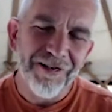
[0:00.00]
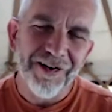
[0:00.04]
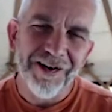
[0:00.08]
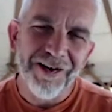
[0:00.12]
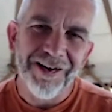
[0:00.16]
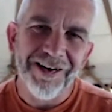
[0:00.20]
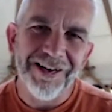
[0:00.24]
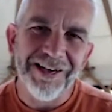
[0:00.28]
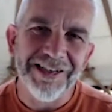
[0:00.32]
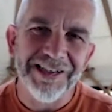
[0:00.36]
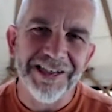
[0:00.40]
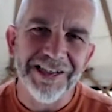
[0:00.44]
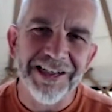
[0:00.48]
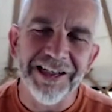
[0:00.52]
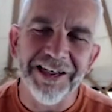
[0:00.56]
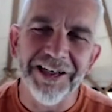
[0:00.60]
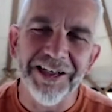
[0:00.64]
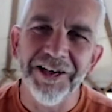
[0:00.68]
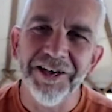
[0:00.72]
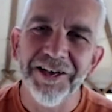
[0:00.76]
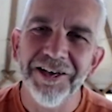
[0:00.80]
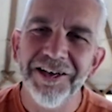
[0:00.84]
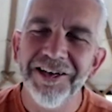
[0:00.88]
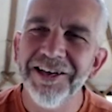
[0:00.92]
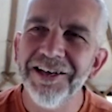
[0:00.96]
an idea,
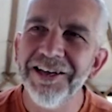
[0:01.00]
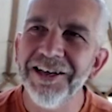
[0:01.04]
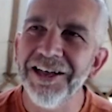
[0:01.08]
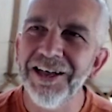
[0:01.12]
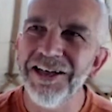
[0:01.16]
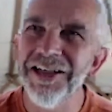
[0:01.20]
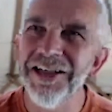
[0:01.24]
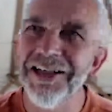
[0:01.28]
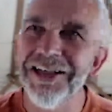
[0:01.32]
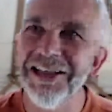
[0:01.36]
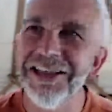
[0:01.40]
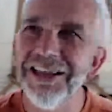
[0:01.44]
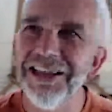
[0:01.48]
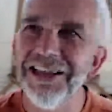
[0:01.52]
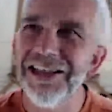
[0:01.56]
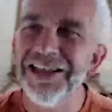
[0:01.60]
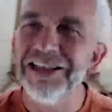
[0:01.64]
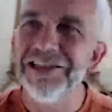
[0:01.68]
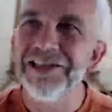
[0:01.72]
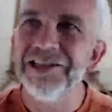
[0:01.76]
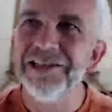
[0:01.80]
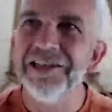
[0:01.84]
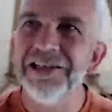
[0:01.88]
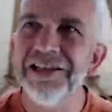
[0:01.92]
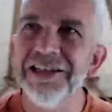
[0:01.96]
and
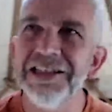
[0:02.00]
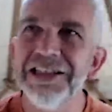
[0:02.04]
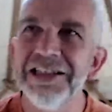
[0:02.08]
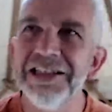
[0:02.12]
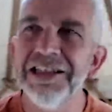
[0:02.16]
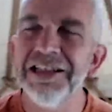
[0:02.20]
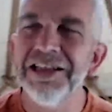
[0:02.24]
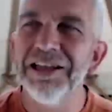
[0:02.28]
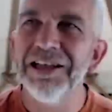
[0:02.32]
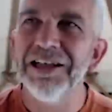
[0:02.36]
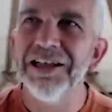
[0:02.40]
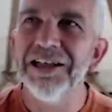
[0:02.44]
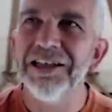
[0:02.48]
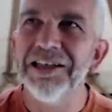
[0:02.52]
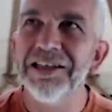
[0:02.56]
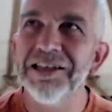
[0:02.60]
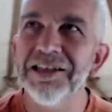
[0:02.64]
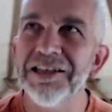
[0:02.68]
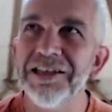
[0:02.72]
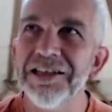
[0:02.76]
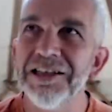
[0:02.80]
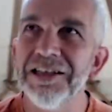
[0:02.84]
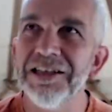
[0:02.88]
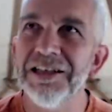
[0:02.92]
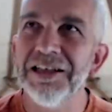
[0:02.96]
it's an idea that
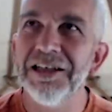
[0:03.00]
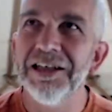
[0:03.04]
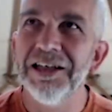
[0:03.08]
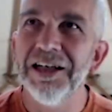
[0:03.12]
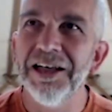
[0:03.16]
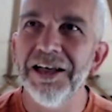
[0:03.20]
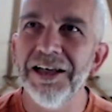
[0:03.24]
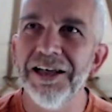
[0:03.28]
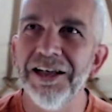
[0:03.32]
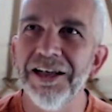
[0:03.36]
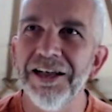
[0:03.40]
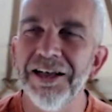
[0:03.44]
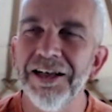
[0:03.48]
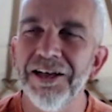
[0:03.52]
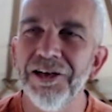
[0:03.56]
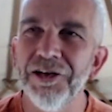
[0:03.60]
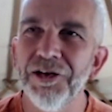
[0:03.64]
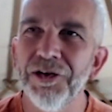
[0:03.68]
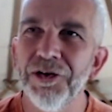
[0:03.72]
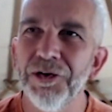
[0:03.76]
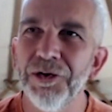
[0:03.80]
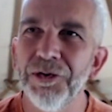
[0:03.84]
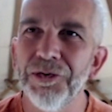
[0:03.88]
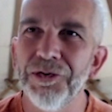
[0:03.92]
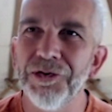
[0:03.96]
I
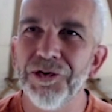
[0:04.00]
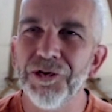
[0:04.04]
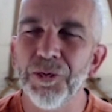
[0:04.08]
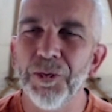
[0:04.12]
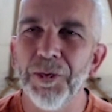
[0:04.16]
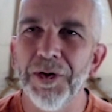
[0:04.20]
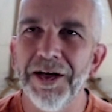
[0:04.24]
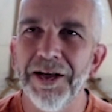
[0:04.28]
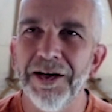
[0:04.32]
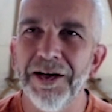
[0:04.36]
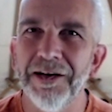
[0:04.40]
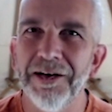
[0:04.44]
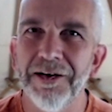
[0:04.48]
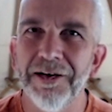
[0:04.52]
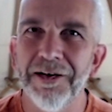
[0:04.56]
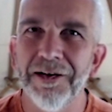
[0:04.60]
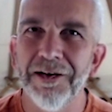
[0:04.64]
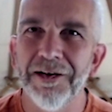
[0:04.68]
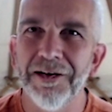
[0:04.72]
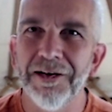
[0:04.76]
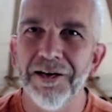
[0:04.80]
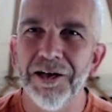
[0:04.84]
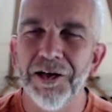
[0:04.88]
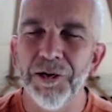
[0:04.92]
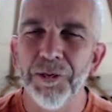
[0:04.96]
used when
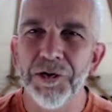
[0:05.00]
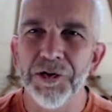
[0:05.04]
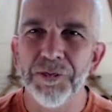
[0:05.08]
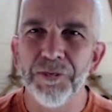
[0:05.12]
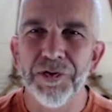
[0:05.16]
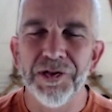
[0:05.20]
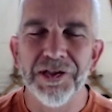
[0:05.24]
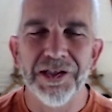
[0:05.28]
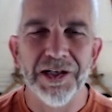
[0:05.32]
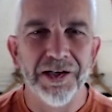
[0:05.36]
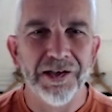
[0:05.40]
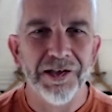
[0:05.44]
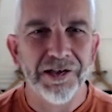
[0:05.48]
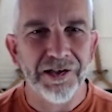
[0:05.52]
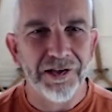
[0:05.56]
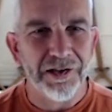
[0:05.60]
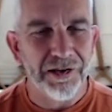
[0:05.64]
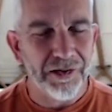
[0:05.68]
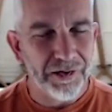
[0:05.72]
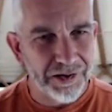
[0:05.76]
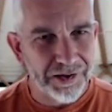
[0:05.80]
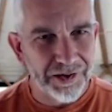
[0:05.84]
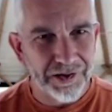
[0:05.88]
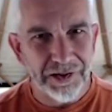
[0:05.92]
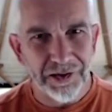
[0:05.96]
I was presenting
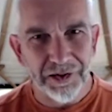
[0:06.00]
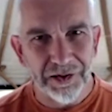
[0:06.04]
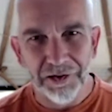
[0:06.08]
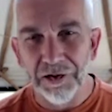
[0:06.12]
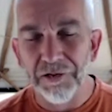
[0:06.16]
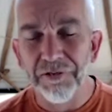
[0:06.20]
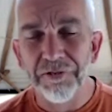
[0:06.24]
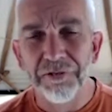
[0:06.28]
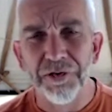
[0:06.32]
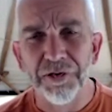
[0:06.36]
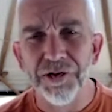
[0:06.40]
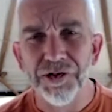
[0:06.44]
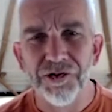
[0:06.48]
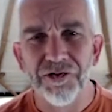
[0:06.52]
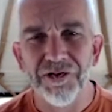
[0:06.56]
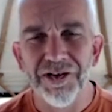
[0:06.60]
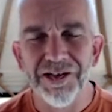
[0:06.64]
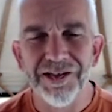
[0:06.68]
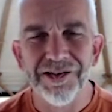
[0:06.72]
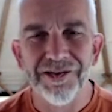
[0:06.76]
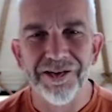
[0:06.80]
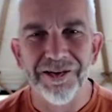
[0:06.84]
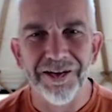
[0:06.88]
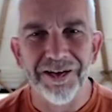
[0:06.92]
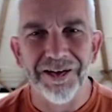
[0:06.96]
at a conference
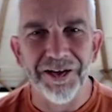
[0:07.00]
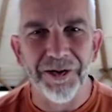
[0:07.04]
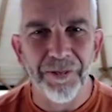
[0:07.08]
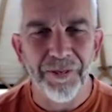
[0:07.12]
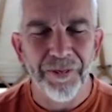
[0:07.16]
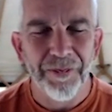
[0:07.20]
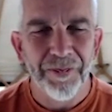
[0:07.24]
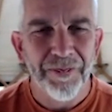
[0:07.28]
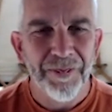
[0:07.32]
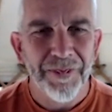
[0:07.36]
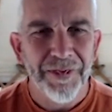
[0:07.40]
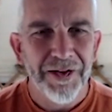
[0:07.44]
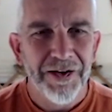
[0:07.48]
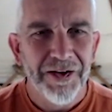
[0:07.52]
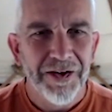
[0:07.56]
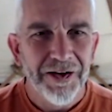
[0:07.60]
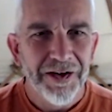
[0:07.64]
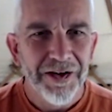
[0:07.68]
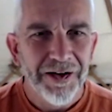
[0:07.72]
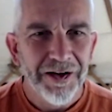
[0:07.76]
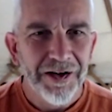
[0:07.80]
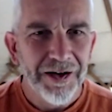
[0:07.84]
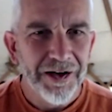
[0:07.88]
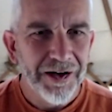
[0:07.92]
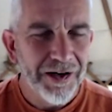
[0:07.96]
recently.
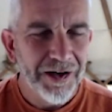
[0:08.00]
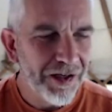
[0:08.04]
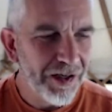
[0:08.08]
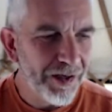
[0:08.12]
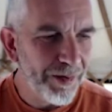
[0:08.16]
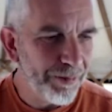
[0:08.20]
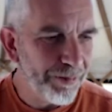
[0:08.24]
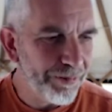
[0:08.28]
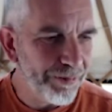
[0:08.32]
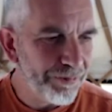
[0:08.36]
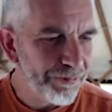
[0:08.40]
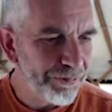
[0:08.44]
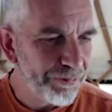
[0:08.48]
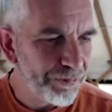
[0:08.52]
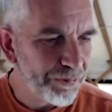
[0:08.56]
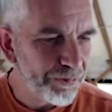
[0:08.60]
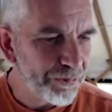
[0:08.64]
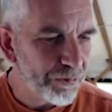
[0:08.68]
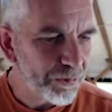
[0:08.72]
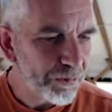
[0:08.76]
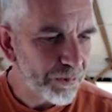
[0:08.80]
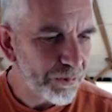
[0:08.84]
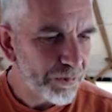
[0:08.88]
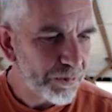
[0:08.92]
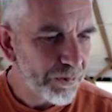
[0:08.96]
And
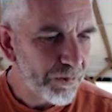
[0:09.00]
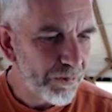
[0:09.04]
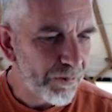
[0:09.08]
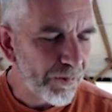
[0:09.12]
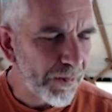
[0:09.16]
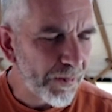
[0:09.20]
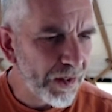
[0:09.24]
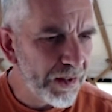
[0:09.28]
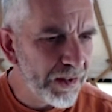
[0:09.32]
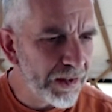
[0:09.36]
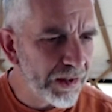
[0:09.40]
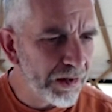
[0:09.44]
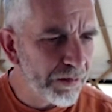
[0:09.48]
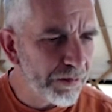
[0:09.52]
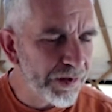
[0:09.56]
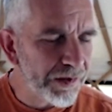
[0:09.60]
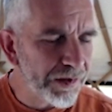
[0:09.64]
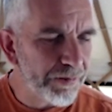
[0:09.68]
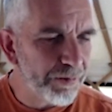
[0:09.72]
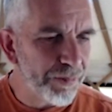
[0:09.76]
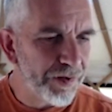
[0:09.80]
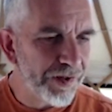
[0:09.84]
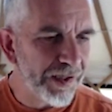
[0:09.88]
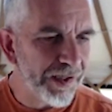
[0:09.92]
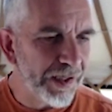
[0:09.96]
I was
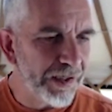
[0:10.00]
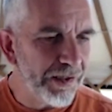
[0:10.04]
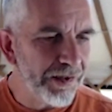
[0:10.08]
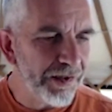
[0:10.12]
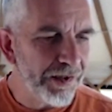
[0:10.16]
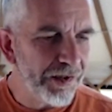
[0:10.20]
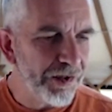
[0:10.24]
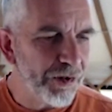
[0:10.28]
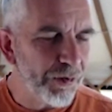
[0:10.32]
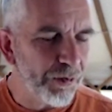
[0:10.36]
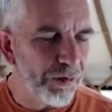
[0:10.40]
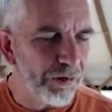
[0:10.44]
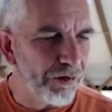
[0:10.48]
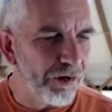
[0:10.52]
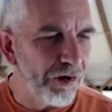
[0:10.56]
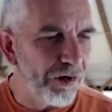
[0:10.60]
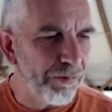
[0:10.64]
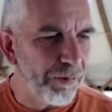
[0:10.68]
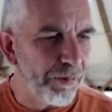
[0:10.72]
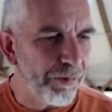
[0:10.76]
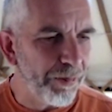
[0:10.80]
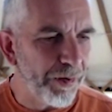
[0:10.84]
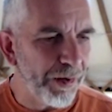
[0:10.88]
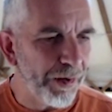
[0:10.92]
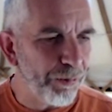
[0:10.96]
presenting to a group
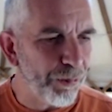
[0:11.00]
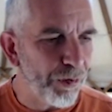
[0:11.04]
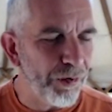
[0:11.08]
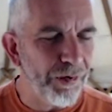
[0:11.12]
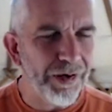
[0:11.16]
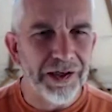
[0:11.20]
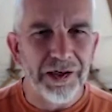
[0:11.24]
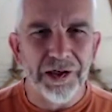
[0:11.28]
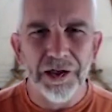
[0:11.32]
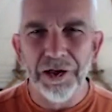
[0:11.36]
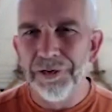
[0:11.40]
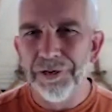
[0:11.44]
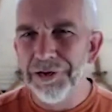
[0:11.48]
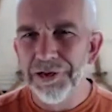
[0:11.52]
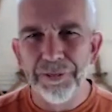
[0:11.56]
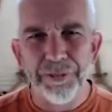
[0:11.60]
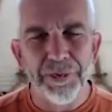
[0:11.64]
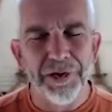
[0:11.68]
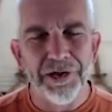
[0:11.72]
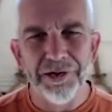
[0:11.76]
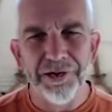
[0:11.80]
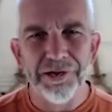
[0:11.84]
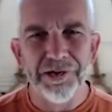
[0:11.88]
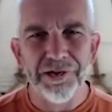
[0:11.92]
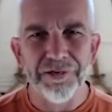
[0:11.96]
of people who had no
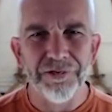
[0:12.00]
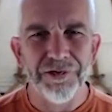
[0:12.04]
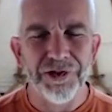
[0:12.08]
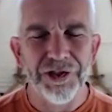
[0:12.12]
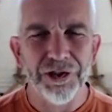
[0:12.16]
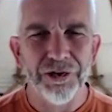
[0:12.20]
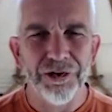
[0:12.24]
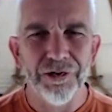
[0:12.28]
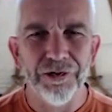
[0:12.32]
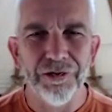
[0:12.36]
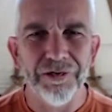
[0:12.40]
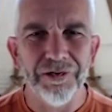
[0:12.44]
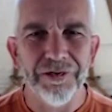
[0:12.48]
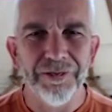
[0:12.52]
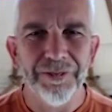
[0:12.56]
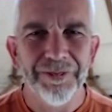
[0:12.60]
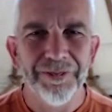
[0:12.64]
experience of Qigong.